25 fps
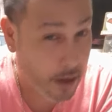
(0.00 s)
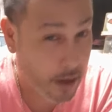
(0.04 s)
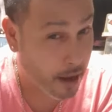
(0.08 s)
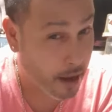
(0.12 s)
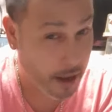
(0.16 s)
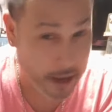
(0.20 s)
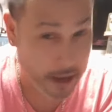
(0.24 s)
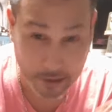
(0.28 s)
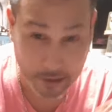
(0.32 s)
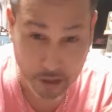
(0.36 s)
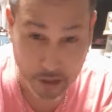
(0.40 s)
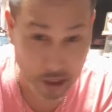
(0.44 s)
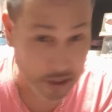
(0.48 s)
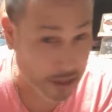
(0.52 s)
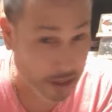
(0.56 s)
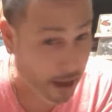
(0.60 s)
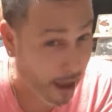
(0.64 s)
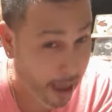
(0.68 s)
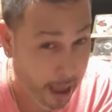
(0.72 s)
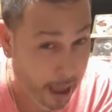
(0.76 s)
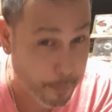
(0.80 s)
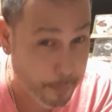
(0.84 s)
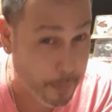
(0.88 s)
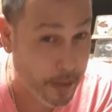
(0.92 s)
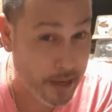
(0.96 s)
It just
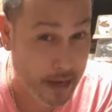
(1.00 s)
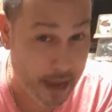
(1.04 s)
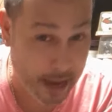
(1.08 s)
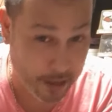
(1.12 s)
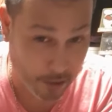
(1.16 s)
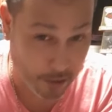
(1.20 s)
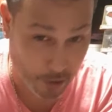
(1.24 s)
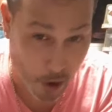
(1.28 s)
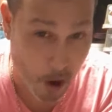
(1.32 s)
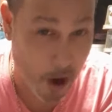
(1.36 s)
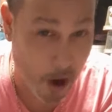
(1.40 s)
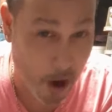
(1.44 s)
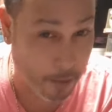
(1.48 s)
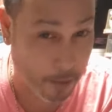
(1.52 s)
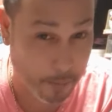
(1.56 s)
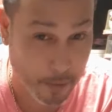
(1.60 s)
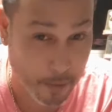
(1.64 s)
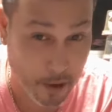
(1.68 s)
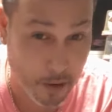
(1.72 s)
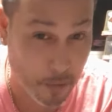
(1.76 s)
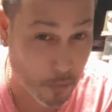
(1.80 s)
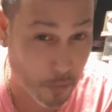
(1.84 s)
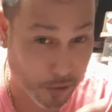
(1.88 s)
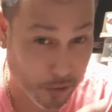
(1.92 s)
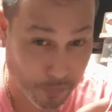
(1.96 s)
happened that
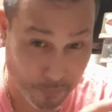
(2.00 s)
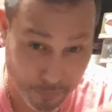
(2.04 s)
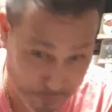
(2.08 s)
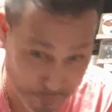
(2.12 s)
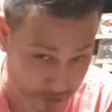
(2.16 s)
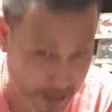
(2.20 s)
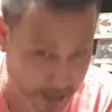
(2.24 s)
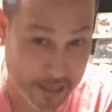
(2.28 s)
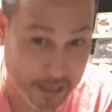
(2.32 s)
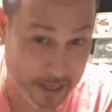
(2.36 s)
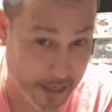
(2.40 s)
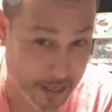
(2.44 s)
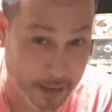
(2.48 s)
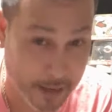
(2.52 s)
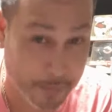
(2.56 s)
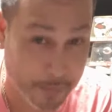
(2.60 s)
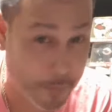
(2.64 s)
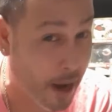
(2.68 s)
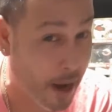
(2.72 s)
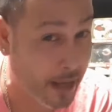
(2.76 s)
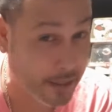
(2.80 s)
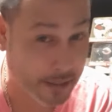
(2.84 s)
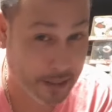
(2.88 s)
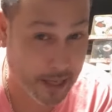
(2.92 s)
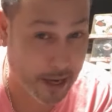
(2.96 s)
karma was feeding him
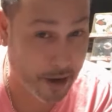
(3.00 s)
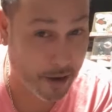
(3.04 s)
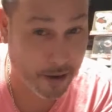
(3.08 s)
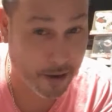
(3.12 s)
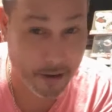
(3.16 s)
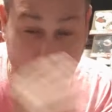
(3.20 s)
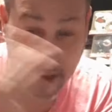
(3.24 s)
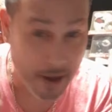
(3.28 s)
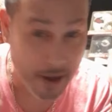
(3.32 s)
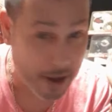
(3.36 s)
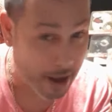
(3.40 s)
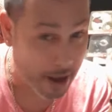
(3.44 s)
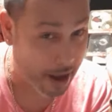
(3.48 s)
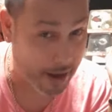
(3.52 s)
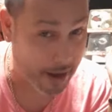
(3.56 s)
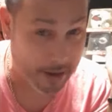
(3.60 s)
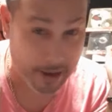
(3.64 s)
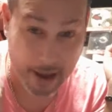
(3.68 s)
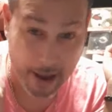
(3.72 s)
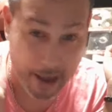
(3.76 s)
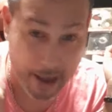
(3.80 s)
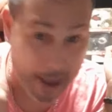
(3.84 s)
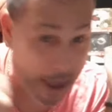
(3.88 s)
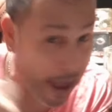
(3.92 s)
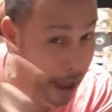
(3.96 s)
right there. And I
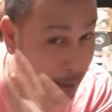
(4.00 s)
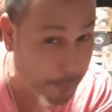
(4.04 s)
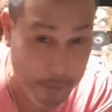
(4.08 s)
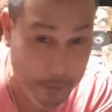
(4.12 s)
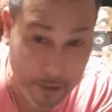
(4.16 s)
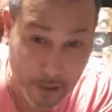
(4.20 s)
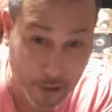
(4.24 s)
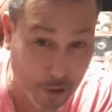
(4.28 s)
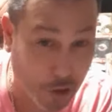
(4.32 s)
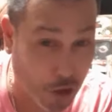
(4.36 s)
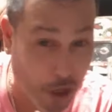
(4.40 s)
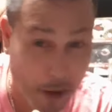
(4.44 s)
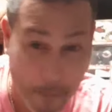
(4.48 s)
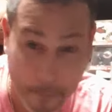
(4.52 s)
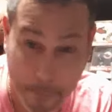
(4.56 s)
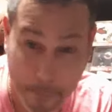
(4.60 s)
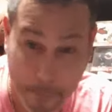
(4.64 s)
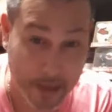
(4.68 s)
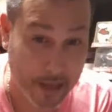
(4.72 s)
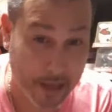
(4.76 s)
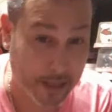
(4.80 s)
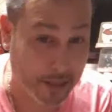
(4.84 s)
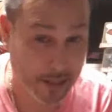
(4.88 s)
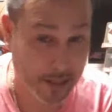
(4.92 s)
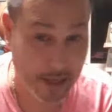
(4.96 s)
happened to jump in
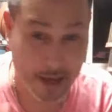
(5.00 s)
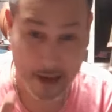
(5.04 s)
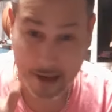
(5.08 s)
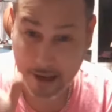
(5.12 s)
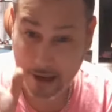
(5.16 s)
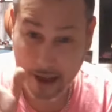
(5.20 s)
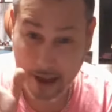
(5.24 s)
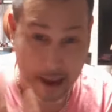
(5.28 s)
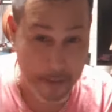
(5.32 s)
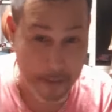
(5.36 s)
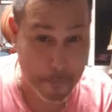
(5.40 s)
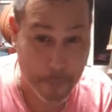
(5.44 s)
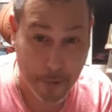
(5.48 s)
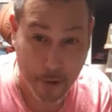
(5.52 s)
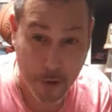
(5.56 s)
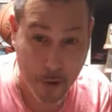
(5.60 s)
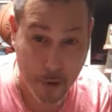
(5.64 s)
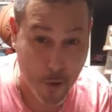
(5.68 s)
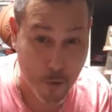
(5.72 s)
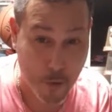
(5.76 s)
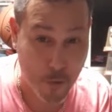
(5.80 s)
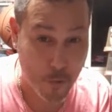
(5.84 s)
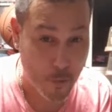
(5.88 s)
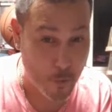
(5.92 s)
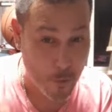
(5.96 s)
and said, Light
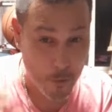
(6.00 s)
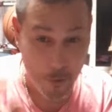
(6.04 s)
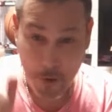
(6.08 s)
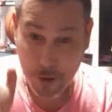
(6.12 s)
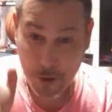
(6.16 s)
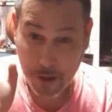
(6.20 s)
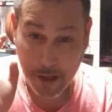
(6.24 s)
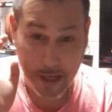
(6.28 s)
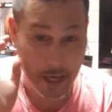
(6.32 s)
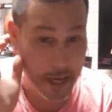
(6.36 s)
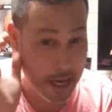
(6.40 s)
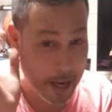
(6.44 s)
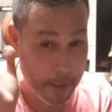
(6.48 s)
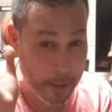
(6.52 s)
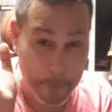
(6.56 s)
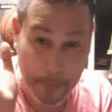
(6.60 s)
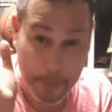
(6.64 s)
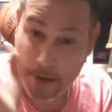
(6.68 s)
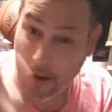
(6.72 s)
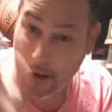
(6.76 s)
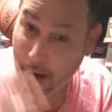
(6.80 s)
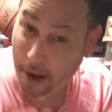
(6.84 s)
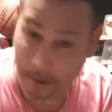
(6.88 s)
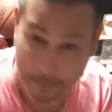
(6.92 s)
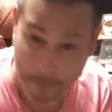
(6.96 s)
Blue, keep
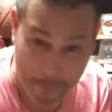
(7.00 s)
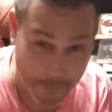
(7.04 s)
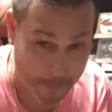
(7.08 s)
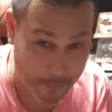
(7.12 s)
it up.